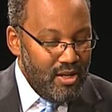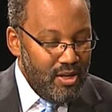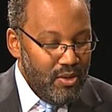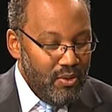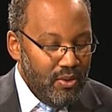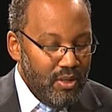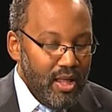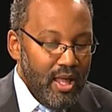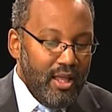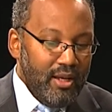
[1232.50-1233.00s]

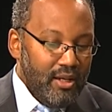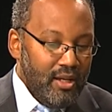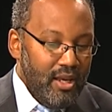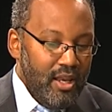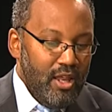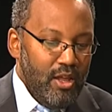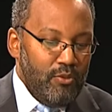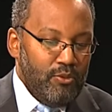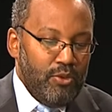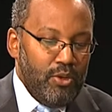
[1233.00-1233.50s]
Well, and
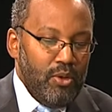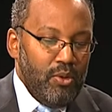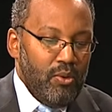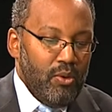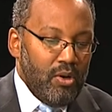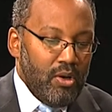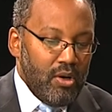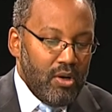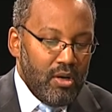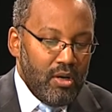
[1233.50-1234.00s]
if
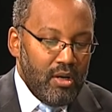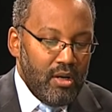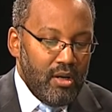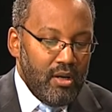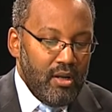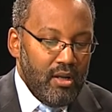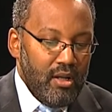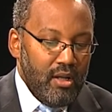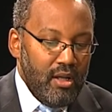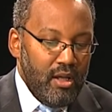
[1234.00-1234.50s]
you are,
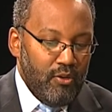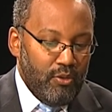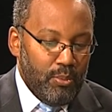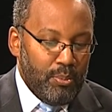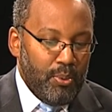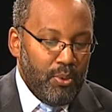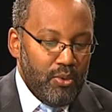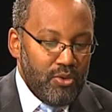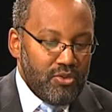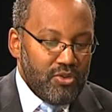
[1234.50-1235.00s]
if a
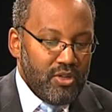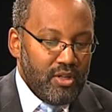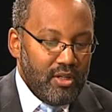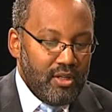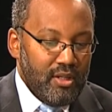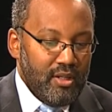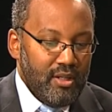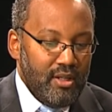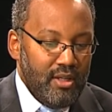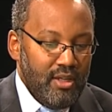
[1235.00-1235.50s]

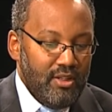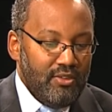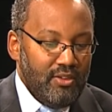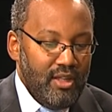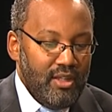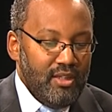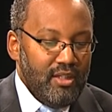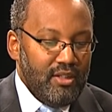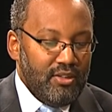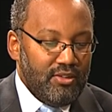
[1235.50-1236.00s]
person is
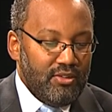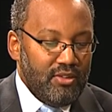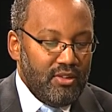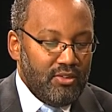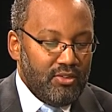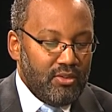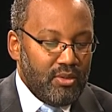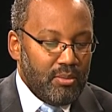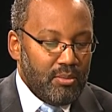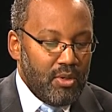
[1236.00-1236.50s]
in this
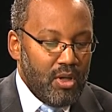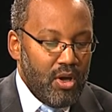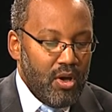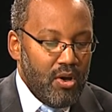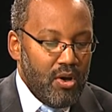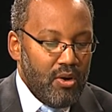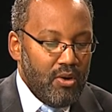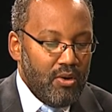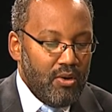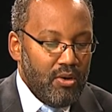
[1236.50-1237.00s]
system
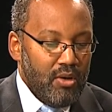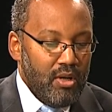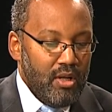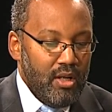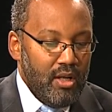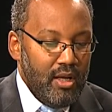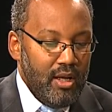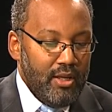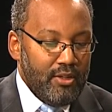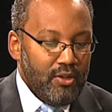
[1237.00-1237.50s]
though,
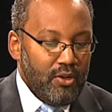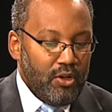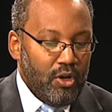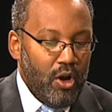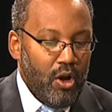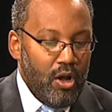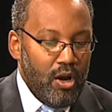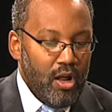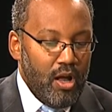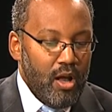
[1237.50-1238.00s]
and you're
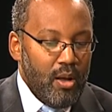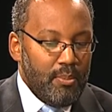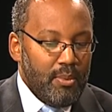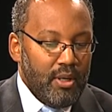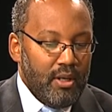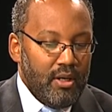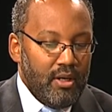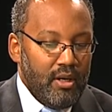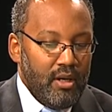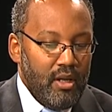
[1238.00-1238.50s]
caught up
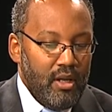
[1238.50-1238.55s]
and